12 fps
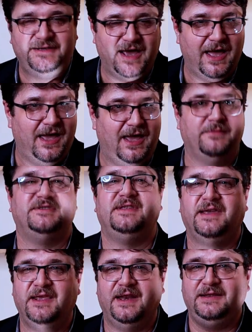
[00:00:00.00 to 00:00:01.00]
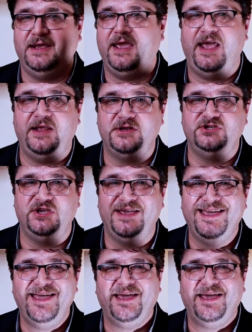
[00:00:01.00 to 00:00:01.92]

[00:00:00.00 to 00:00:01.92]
times the kinetic energy